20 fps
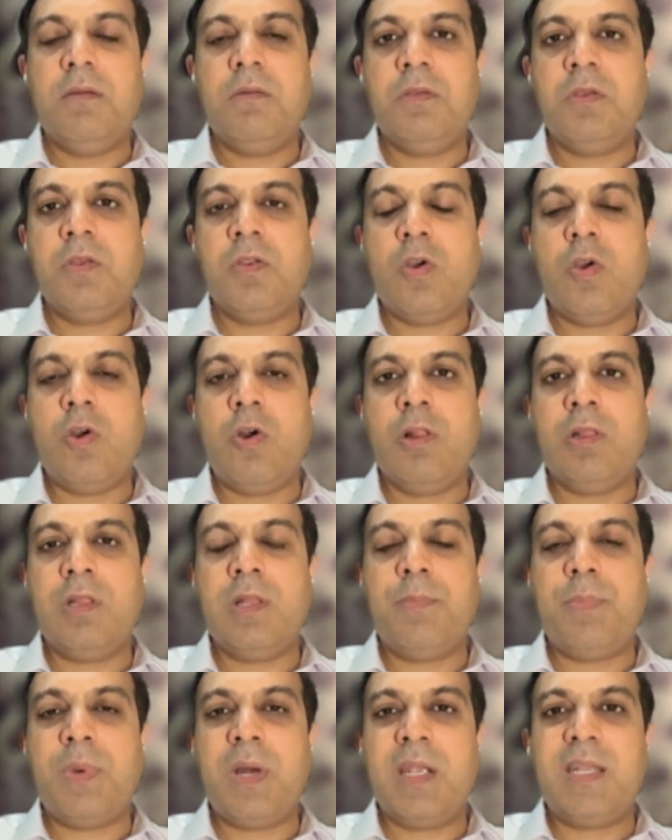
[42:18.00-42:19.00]
you know, all
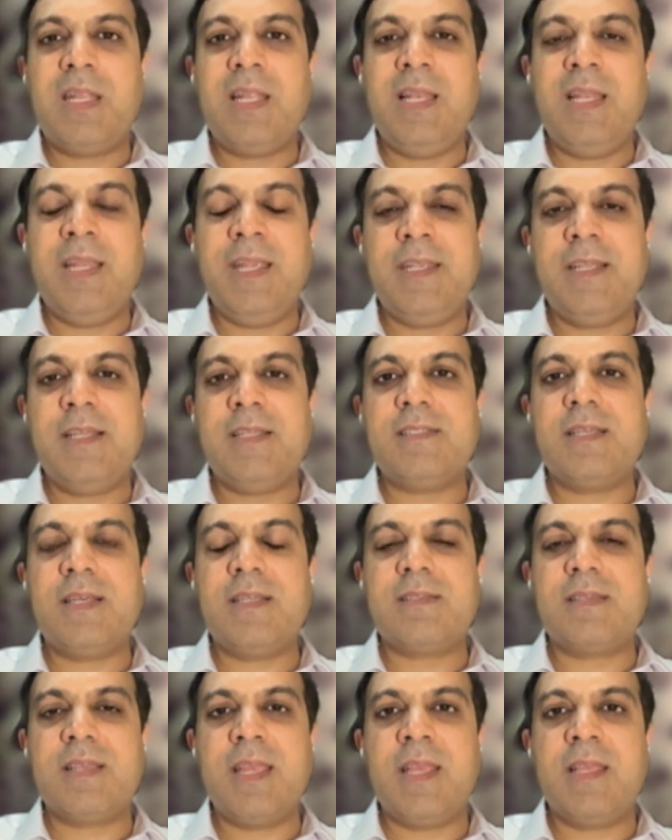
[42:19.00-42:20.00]
the party leaders
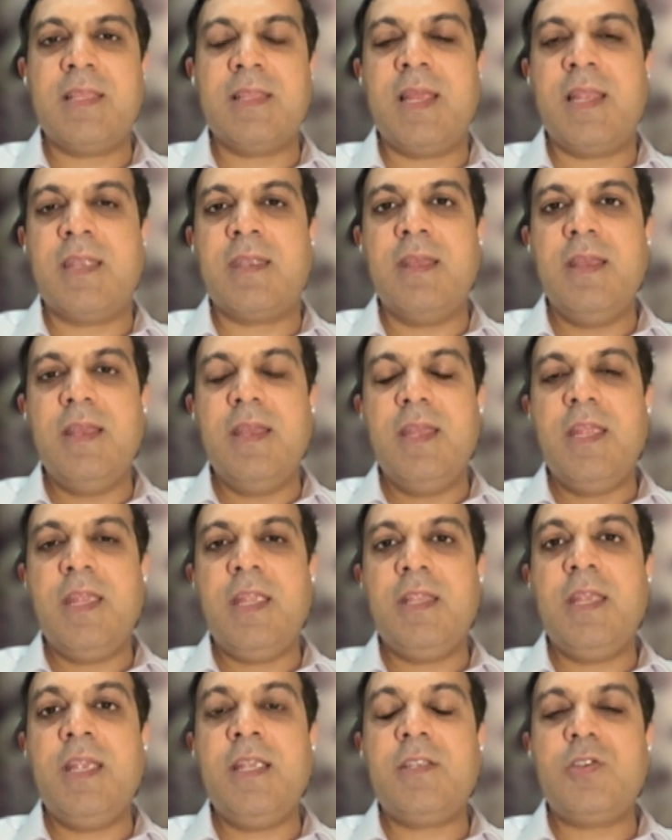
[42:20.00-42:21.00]
are saying that
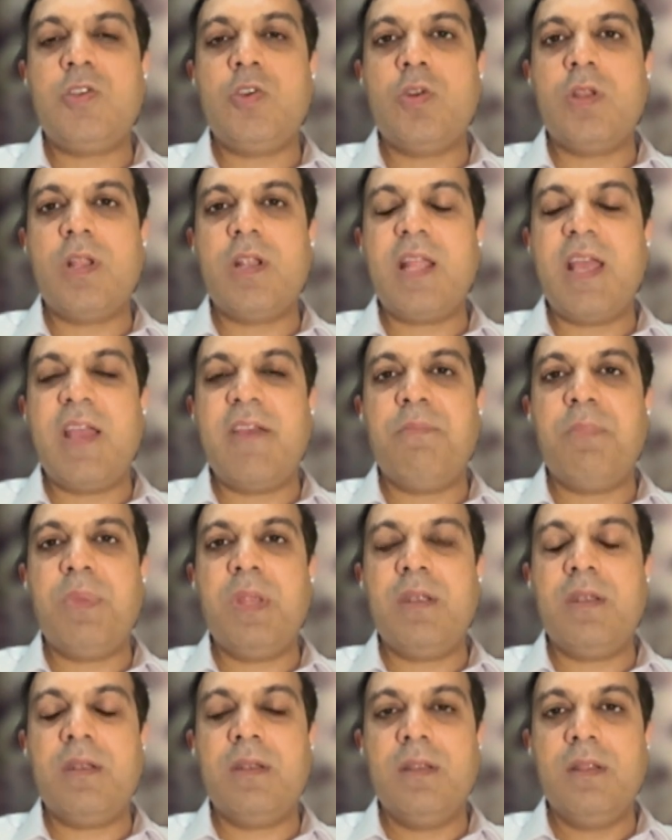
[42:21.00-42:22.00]
it shouldn't have
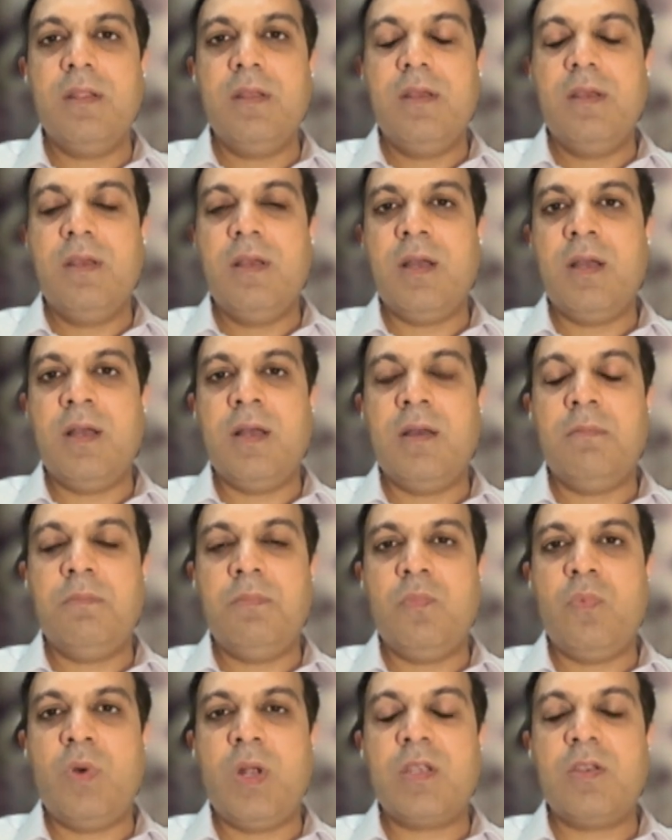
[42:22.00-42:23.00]
been
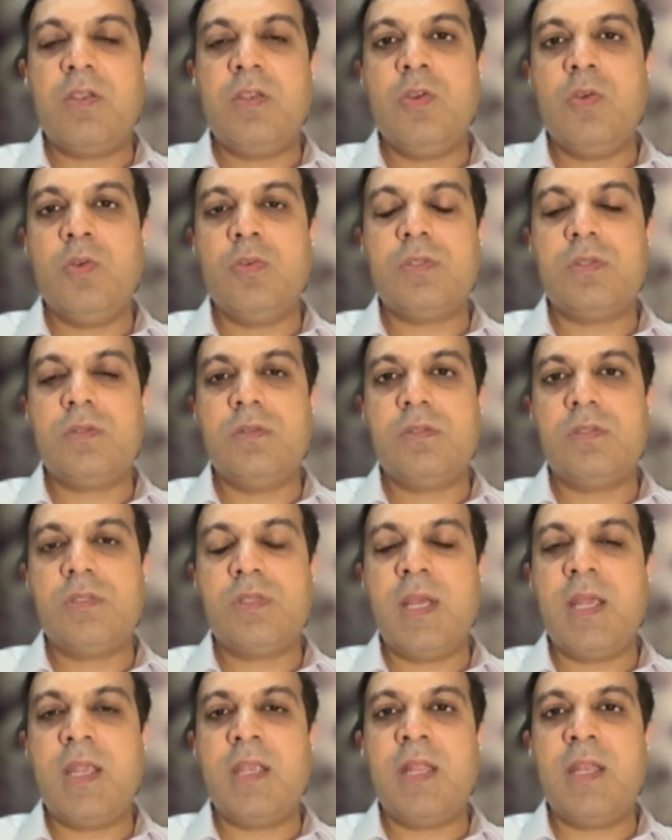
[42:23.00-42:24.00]
what you
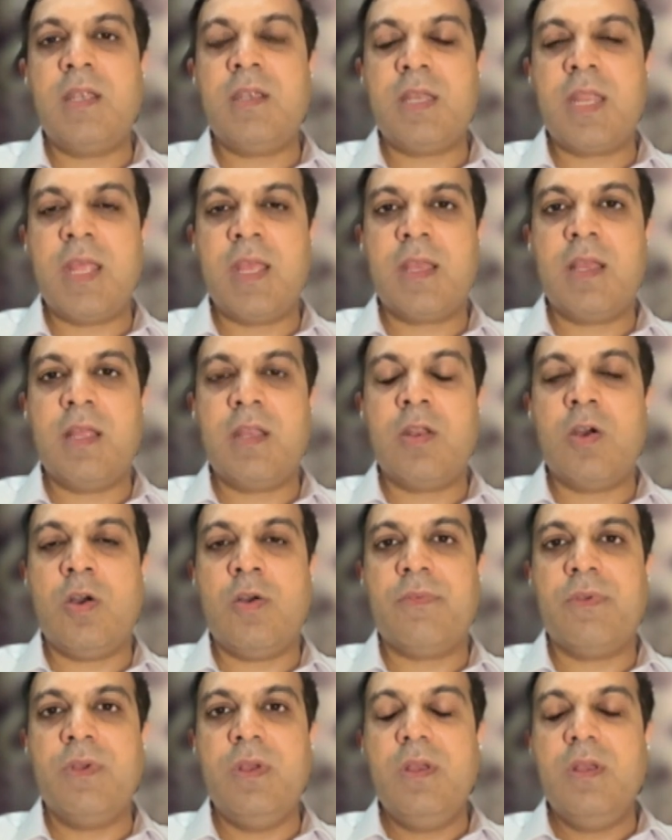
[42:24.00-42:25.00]
said and taken
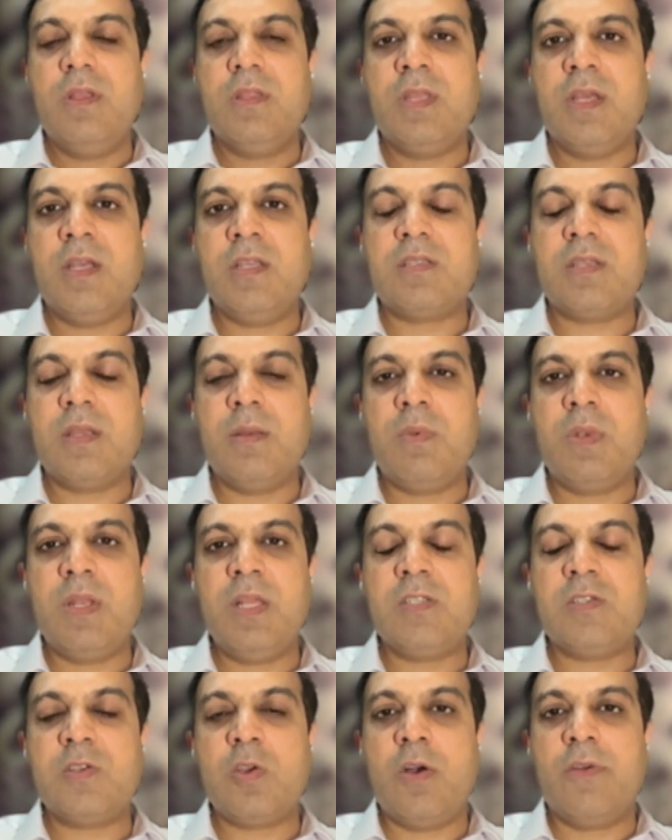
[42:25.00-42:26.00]
off the
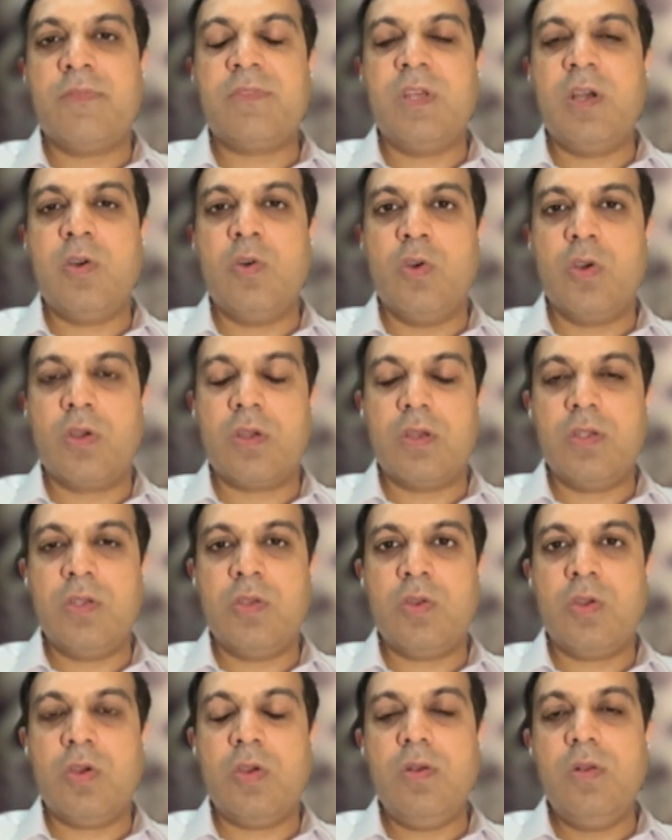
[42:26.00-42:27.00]
assemblies off the hook,
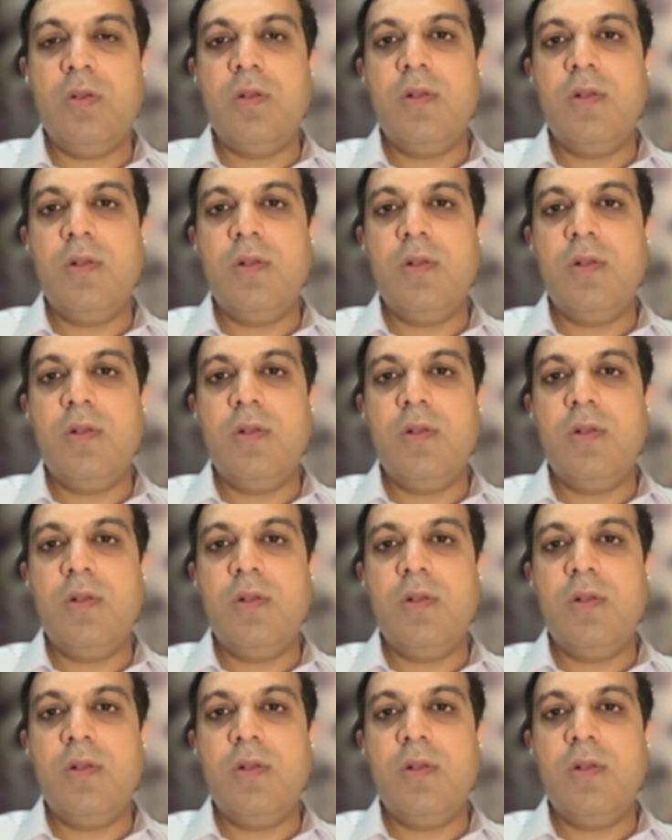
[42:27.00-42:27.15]
you know.